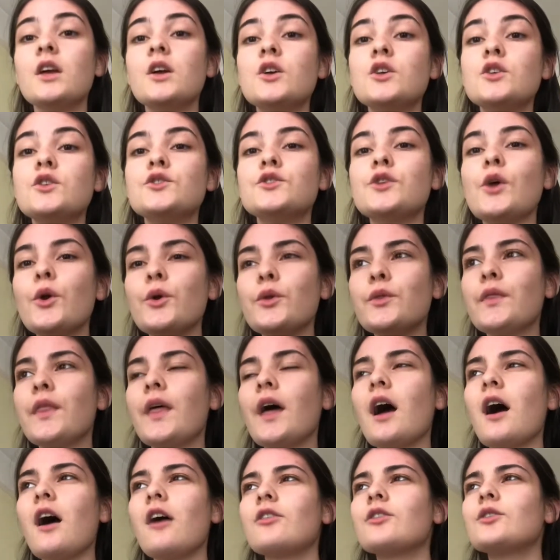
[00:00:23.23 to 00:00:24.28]
So there
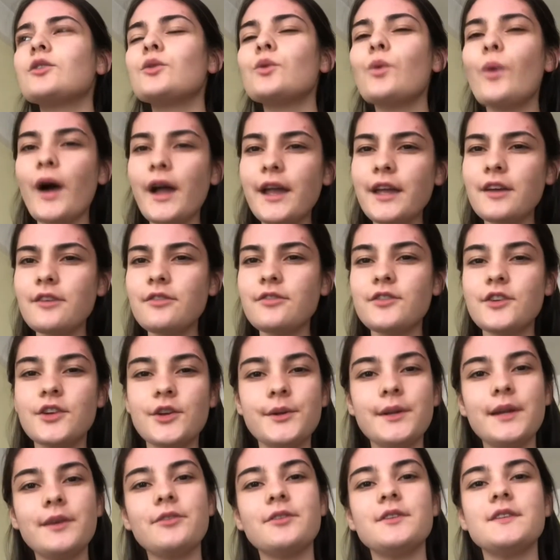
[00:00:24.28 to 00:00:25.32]
are quite a few
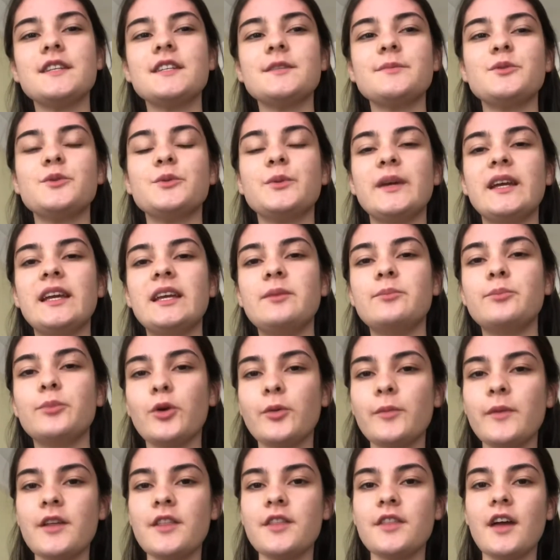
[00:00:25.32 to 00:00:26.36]
differences between
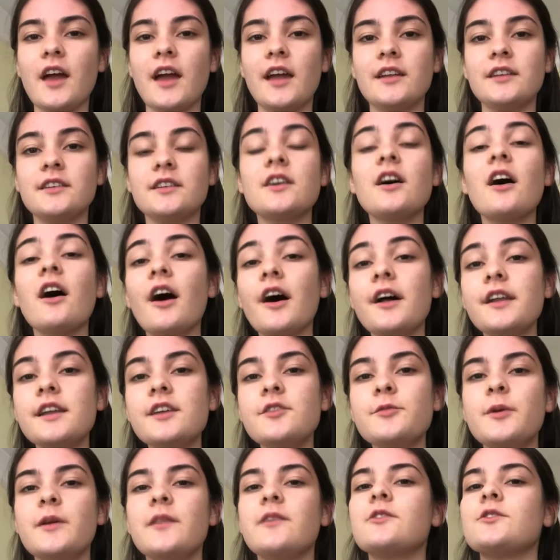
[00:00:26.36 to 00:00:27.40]
Bournemouth and Cardiff,
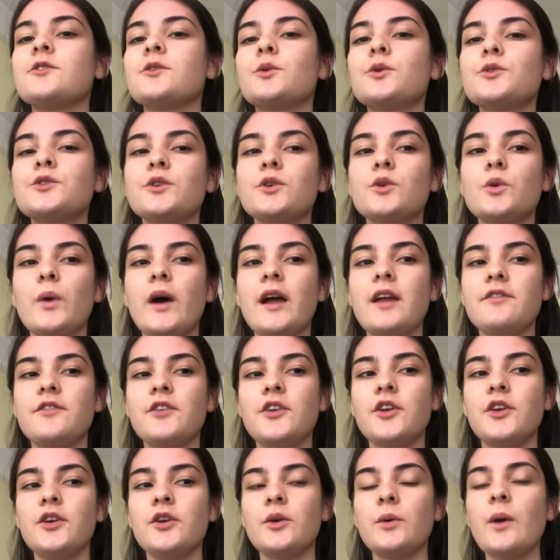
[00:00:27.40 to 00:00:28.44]
but there is also quite a
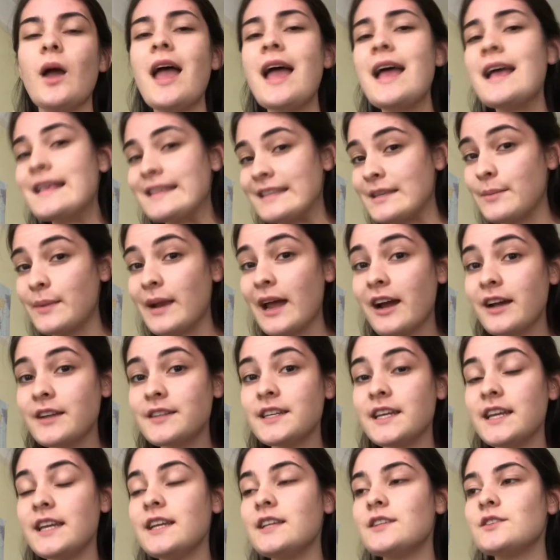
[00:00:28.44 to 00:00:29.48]
few
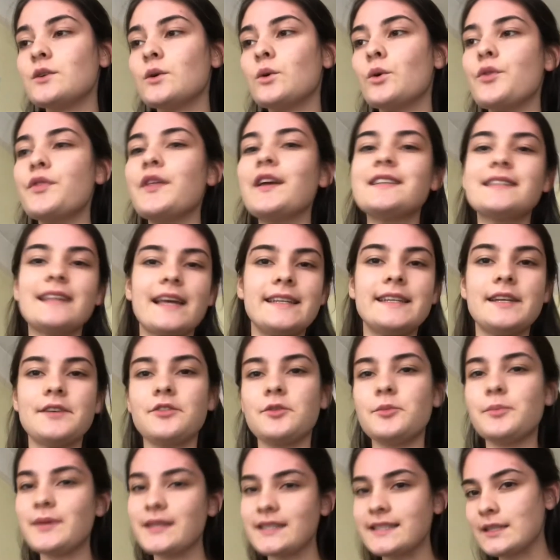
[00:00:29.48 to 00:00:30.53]
similarities or things that are
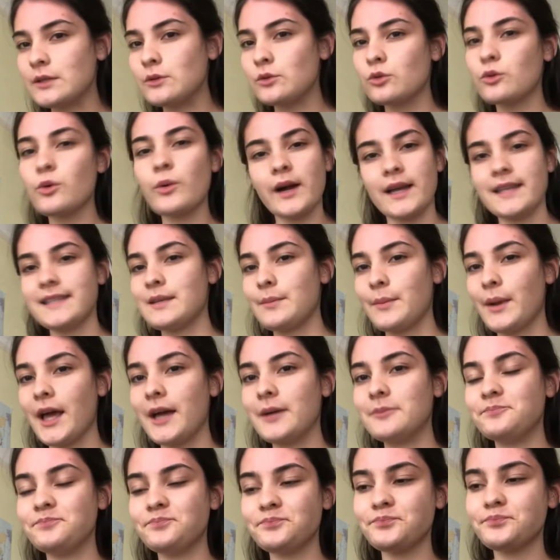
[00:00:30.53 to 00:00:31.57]
different but still quite similar.
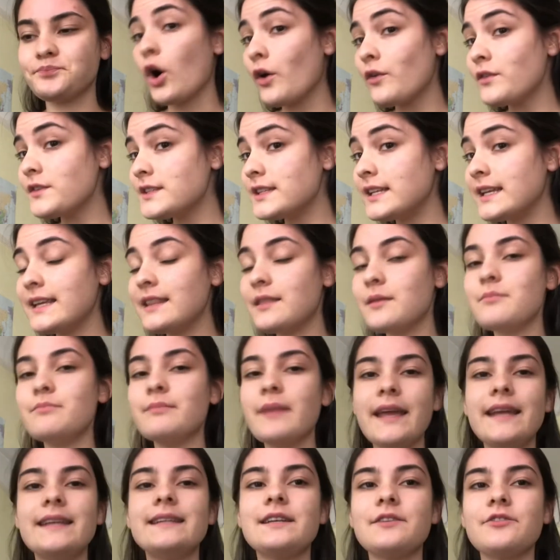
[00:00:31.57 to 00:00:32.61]
Obviously the
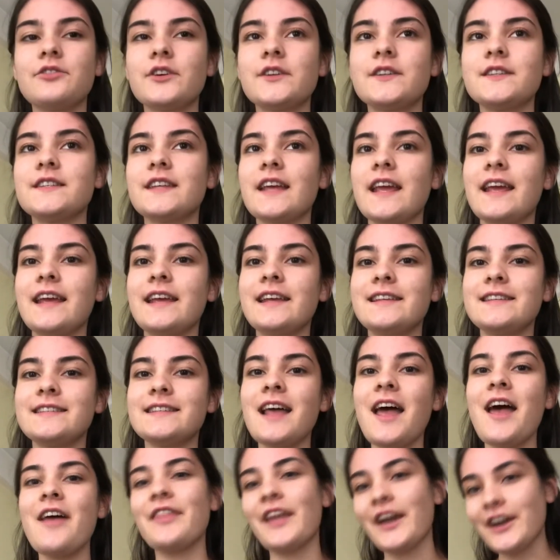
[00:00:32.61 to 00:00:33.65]
main difference is
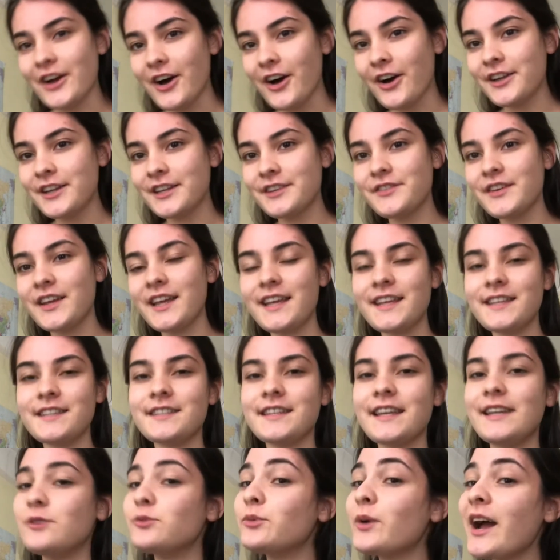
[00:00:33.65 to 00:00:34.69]
that Cardiff is
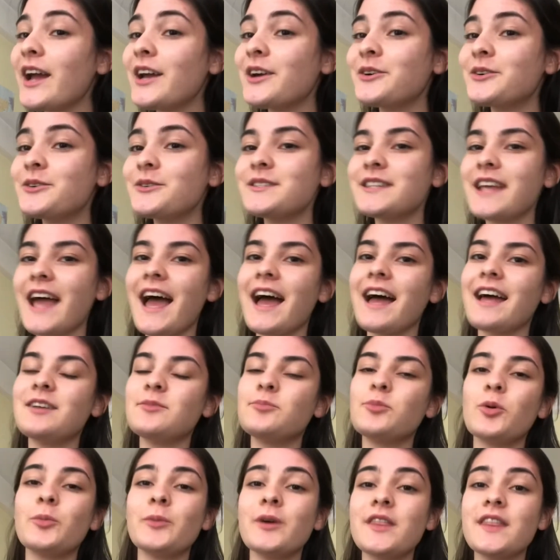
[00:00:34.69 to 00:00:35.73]
in Wales and
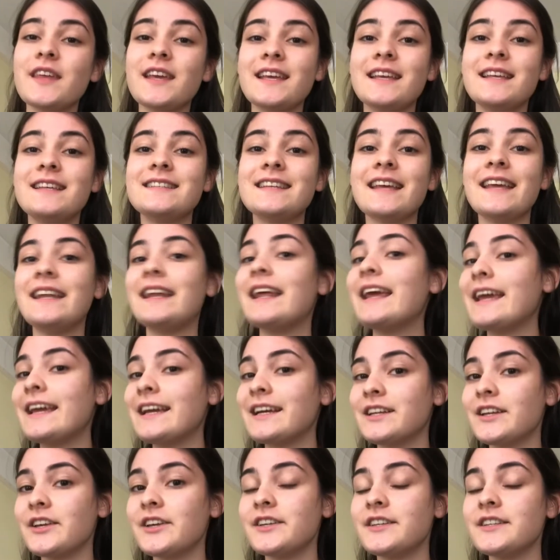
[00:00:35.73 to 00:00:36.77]
Bournemouth is in
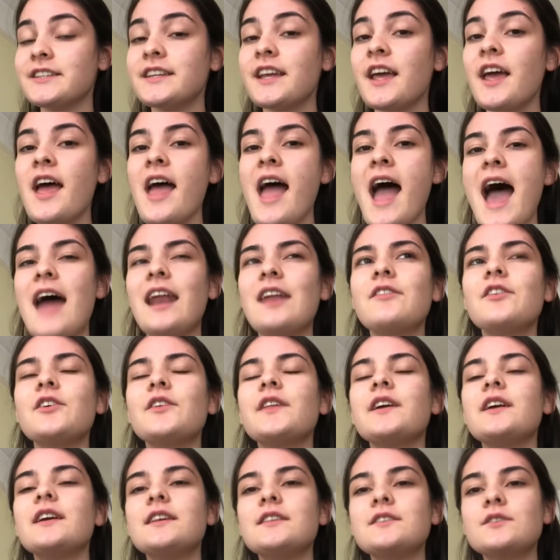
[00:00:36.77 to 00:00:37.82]
England. And I feel
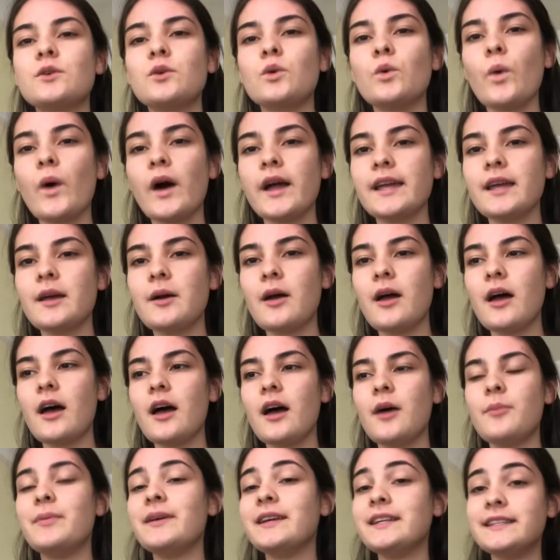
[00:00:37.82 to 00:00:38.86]
there is quite
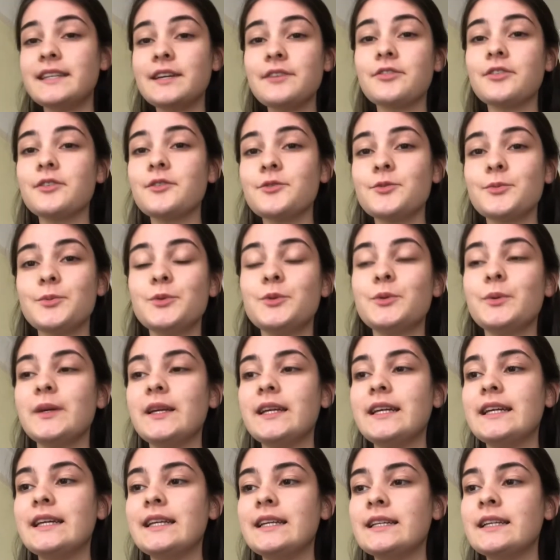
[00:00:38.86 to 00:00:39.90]
a big difference
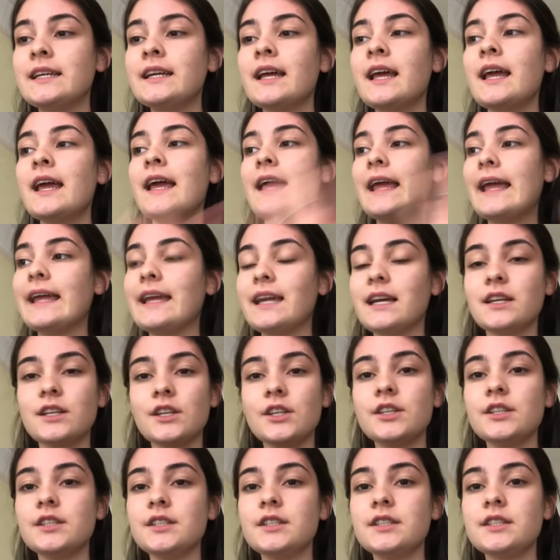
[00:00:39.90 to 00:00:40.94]
between
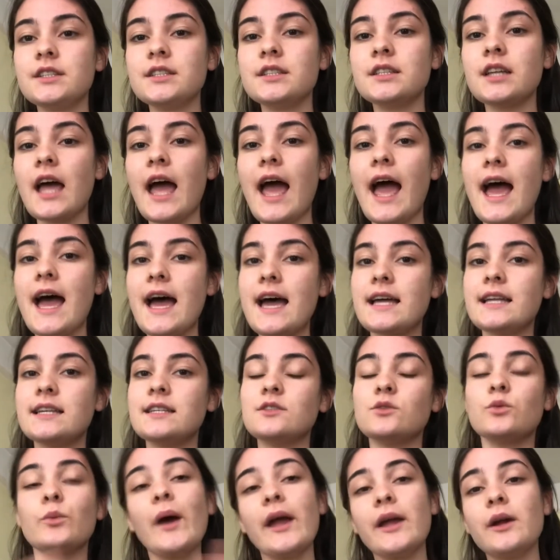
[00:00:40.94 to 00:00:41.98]
England and
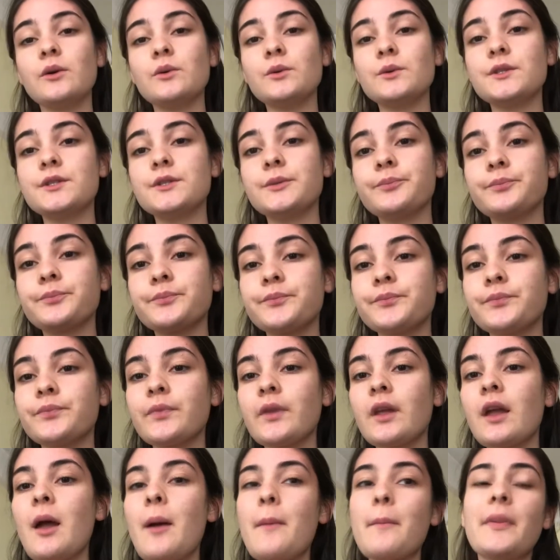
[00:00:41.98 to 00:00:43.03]
Wales.
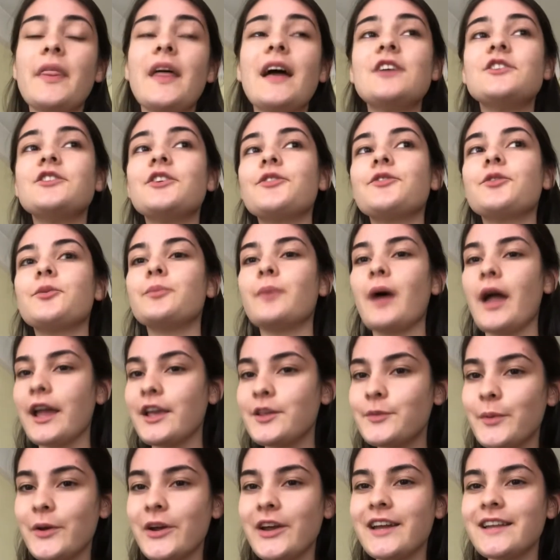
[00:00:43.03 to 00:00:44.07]
But that is just from my
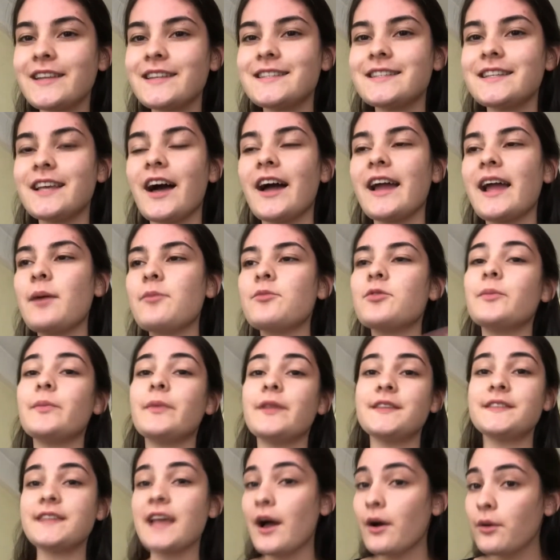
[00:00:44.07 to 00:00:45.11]
experience. I am from the
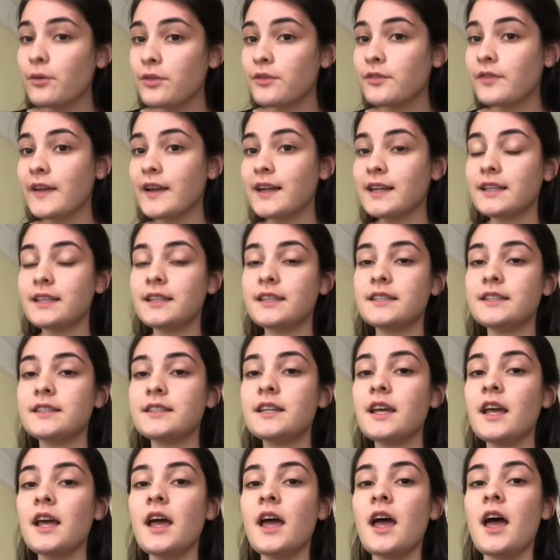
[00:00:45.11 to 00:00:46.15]
south of
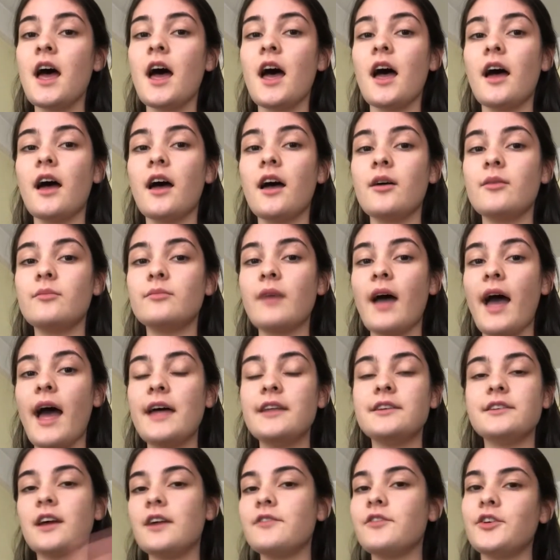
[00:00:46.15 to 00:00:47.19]
England
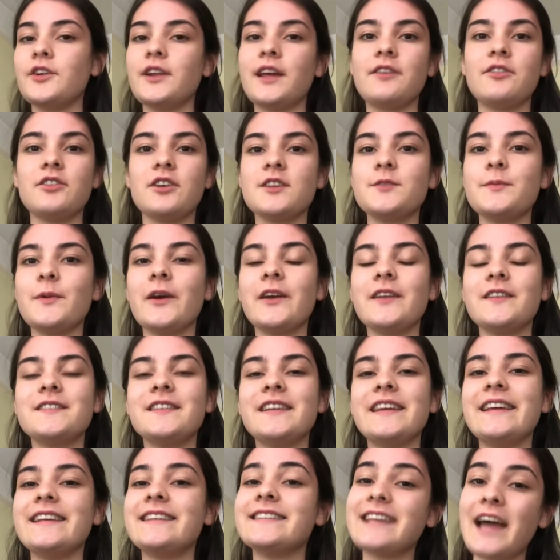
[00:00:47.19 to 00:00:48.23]
and I've only ever experienced
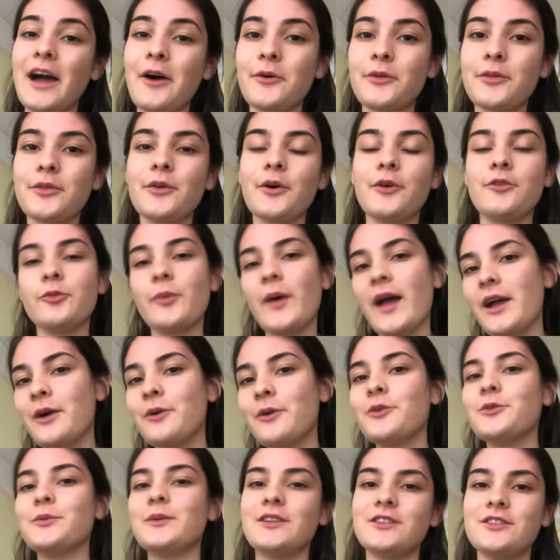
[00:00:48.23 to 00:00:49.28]
the south of
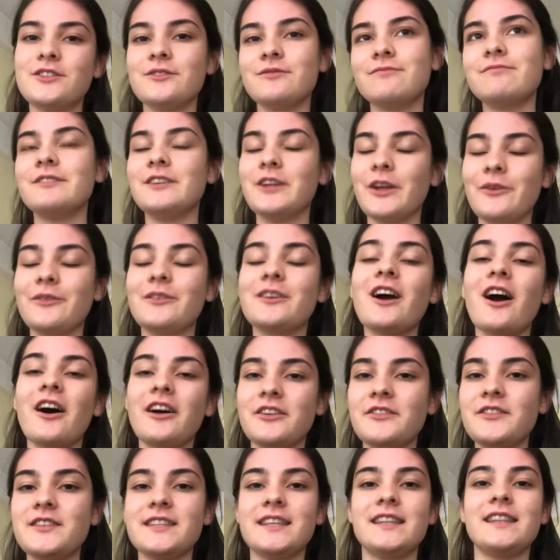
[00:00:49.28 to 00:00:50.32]
Wales, which, you know,
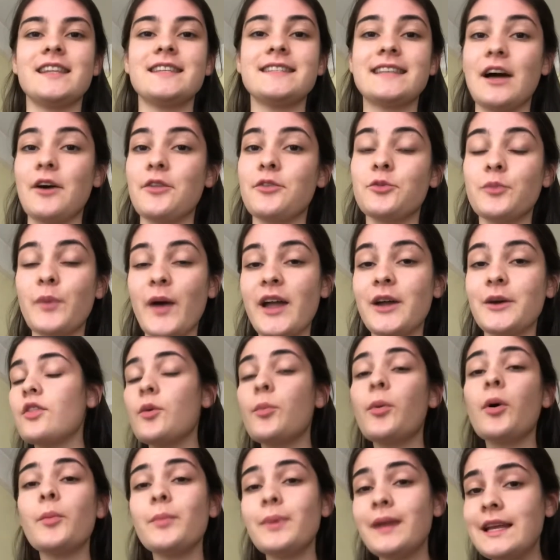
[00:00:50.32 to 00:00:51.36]
Cardiff is in the south of Wales. The
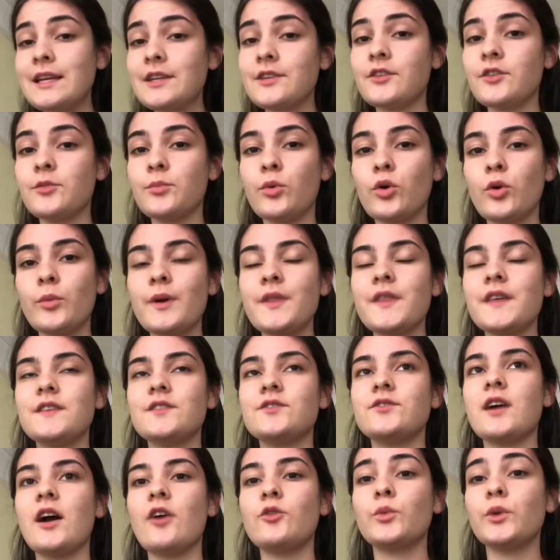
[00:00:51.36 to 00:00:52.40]
population of Bournemouth is
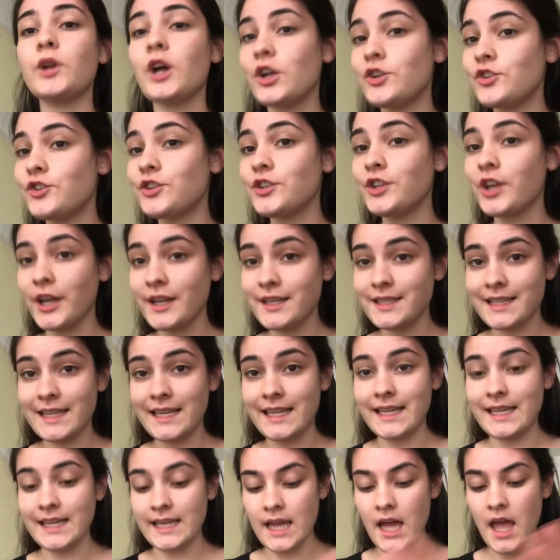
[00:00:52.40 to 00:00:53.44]
around
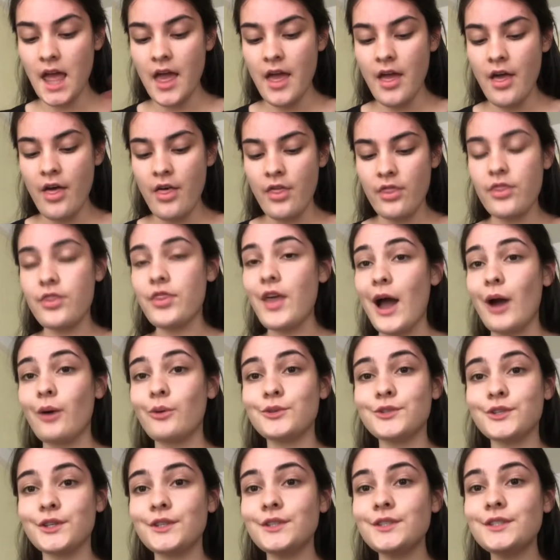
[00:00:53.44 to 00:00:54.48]

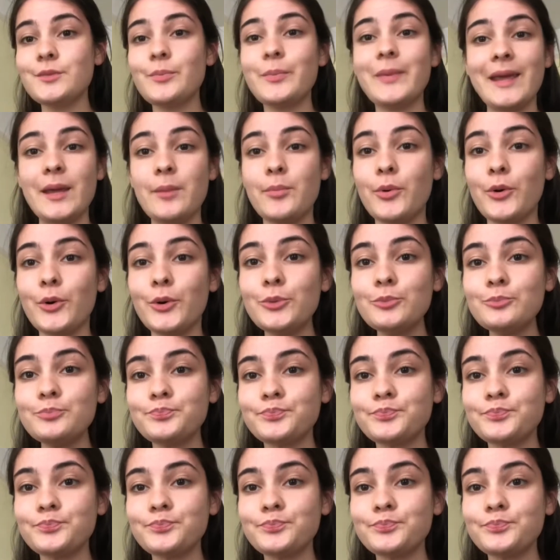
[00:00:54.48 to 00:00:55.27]
190,000 people.